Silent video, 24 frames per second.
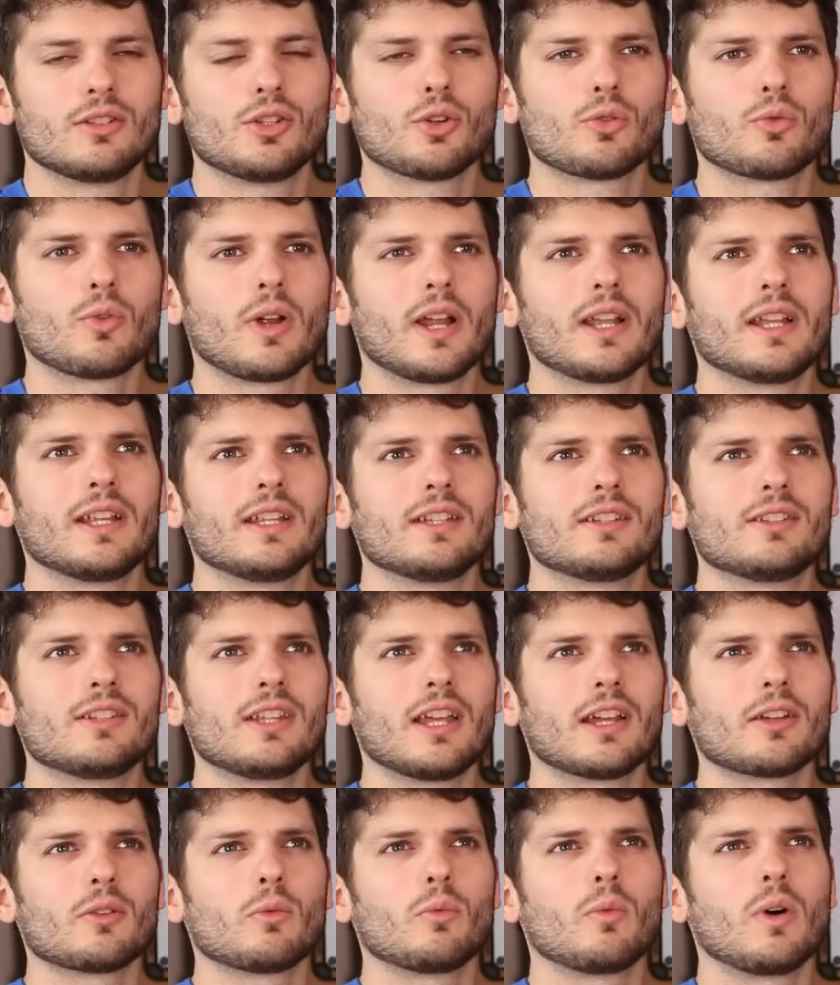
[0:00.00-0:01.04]
You're ready,
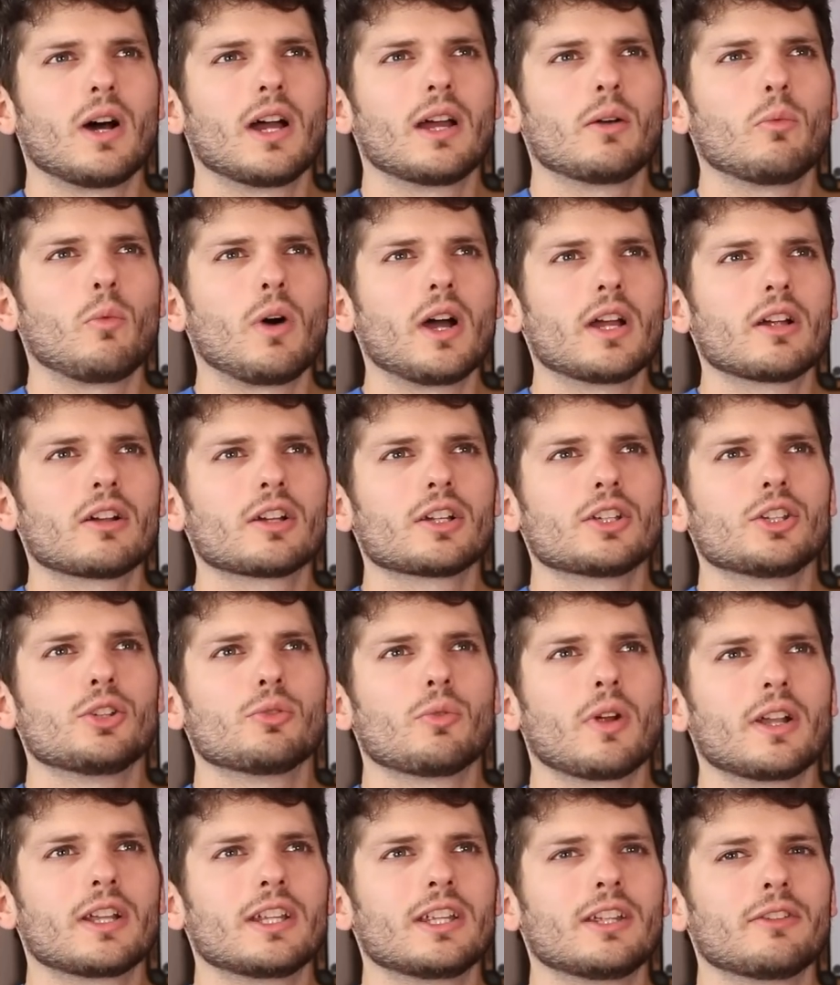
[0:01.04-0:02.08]
yeah, why aren't
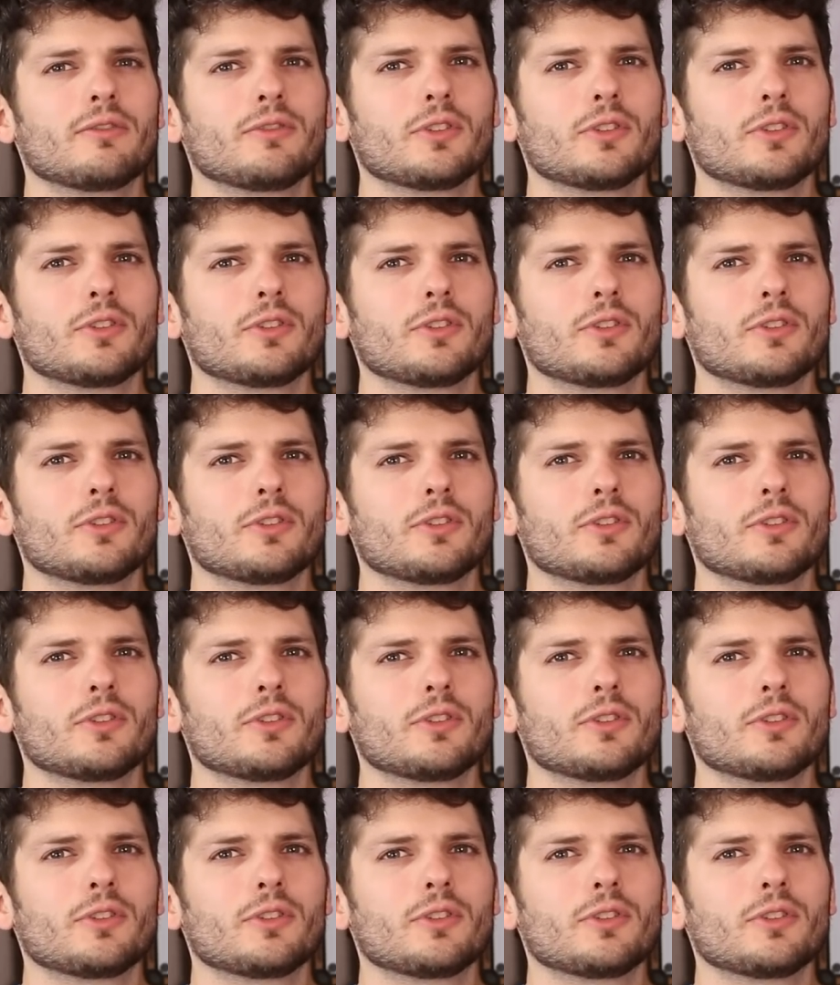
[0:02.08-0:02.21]
you ready